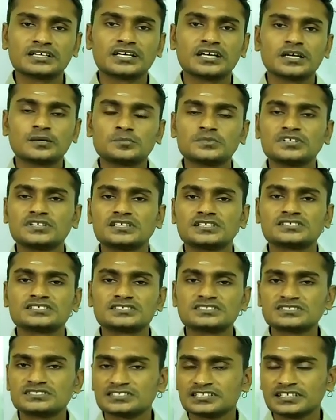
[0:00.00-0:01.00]
amino
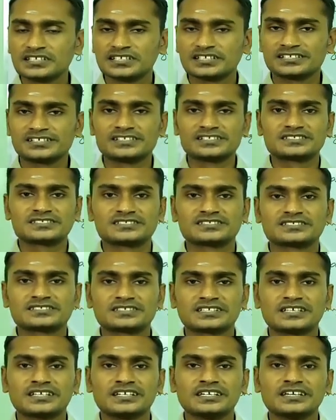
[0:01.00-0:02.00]
acid, etc.